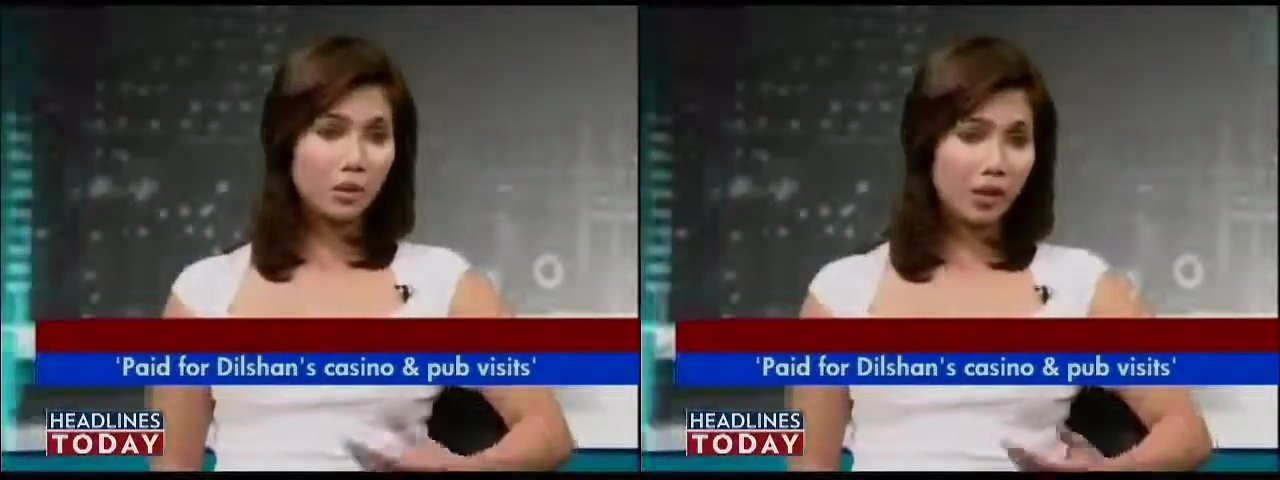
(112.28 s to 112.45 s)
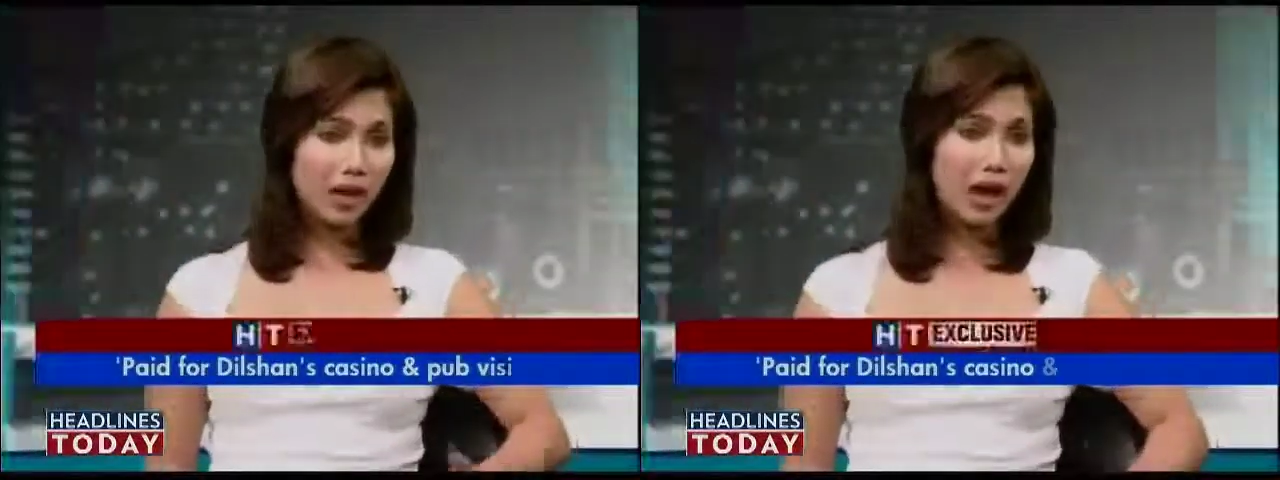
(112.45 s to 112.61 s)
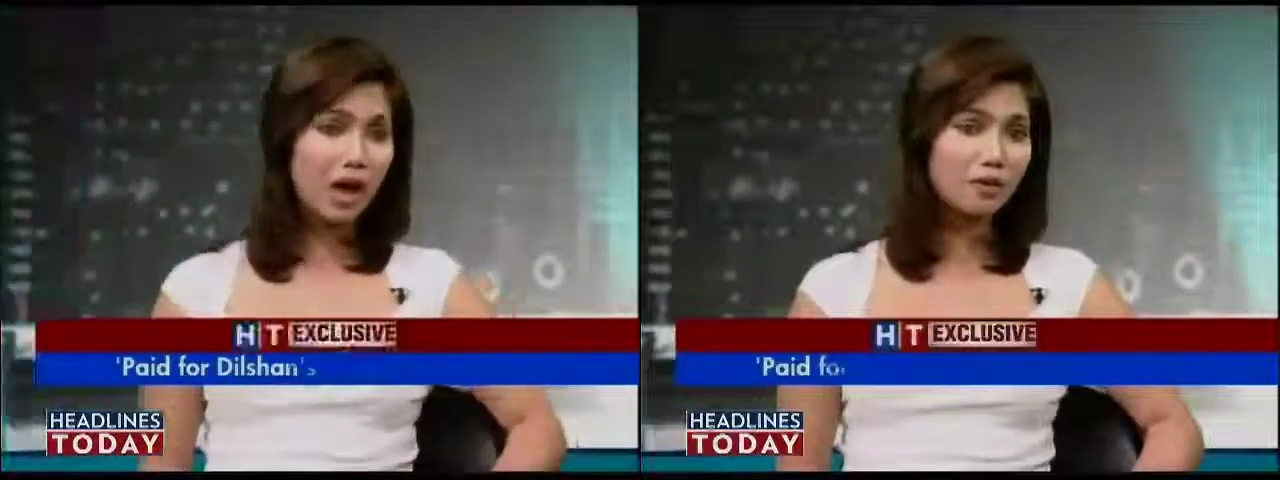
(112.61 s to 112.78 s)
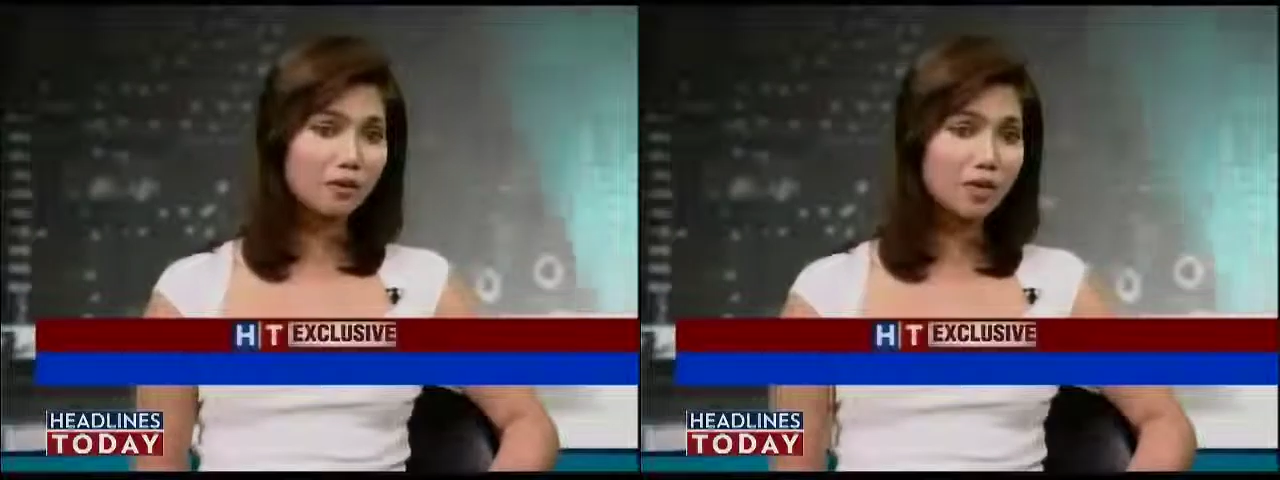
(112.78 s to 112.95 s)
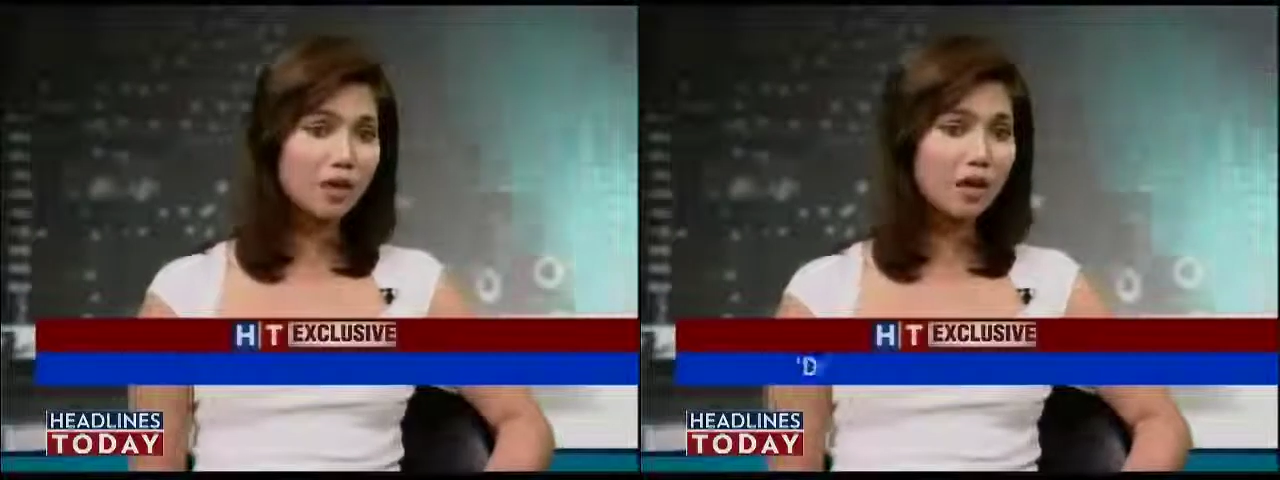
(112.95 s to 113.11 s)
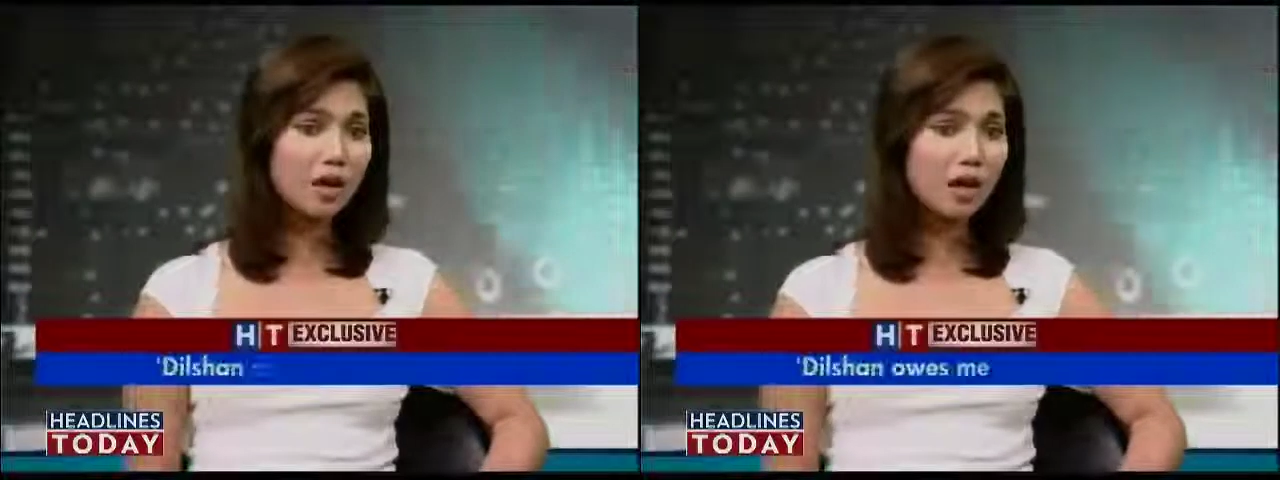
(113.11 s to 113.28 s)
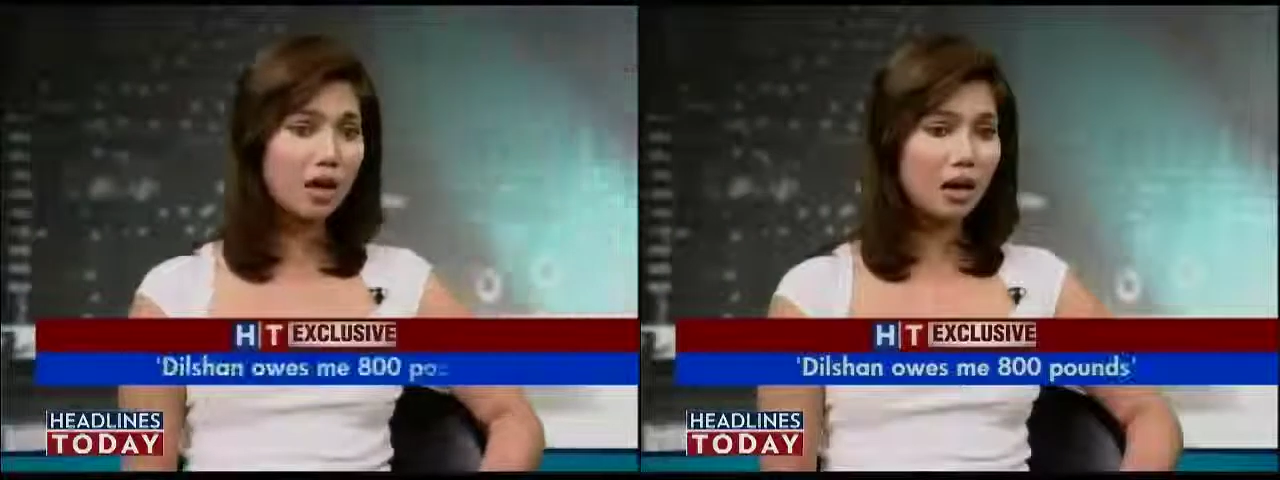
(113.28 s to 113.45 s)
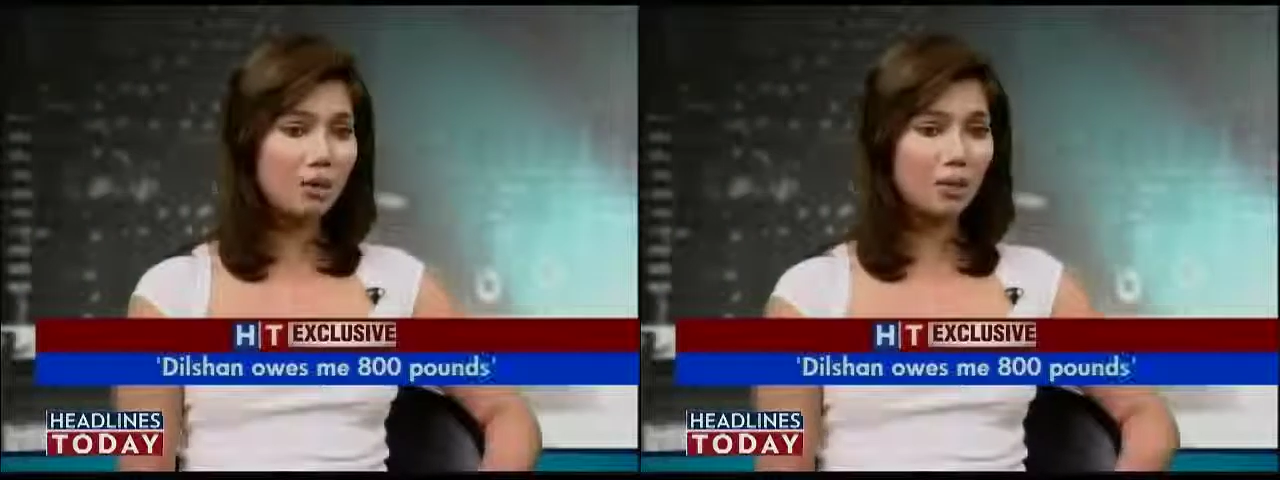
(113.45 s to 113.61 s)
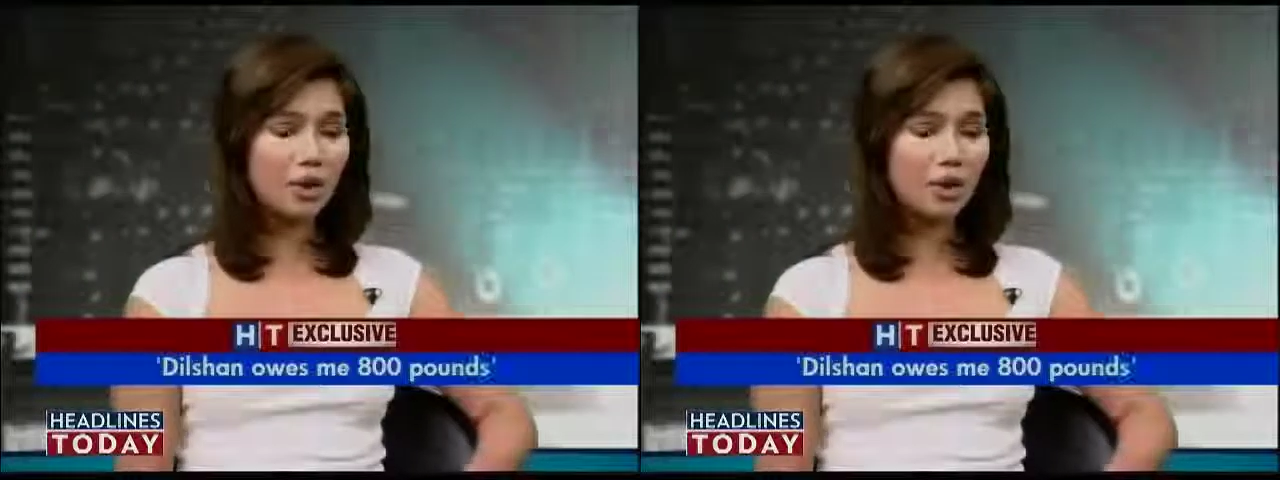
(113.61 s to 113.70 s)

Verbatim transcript: okay, after uh,